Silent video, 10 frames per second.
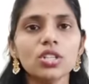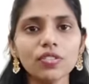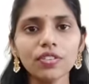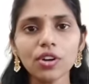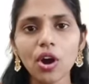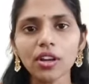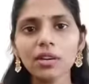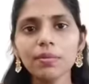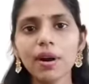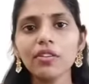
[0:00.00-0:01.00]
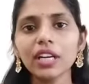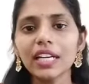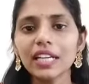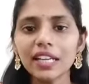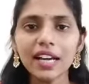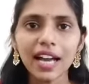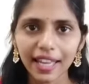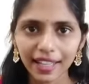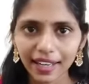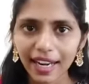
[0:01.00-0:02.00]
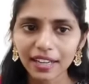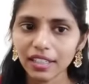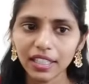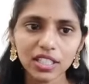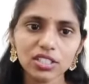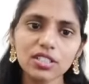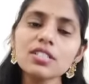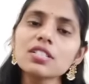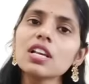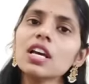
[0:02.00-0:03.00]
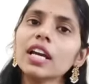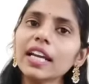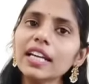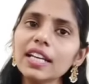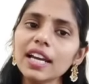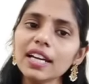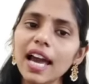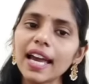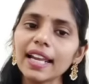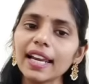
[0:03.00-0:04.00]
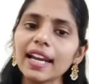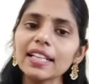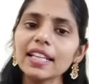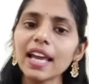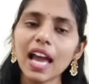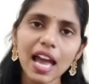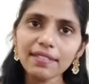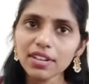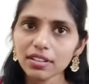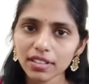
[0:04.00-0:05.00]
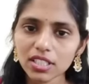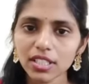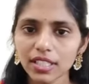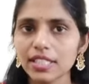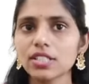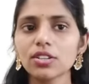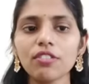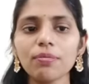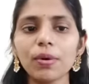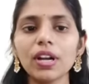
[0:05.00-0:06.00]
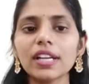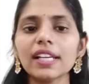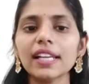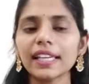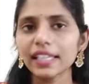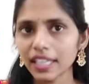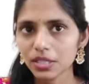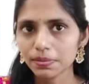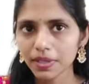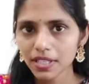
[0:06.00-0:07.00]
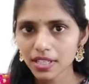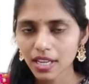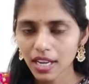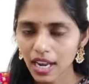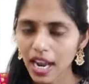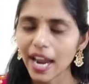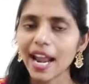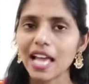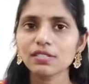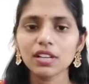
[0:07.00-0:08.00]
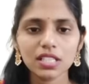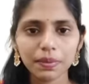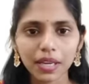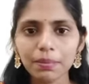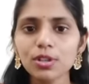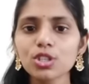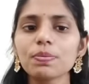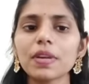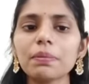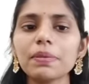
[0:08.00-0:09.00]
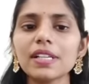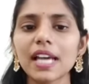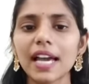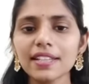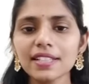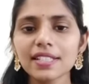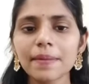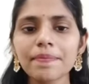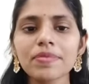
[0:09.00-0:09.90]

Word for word: So if we're talking about India-Ireland relations, India and Ireland, they have a rich history of political engagement and as well as people-to-people -people ties.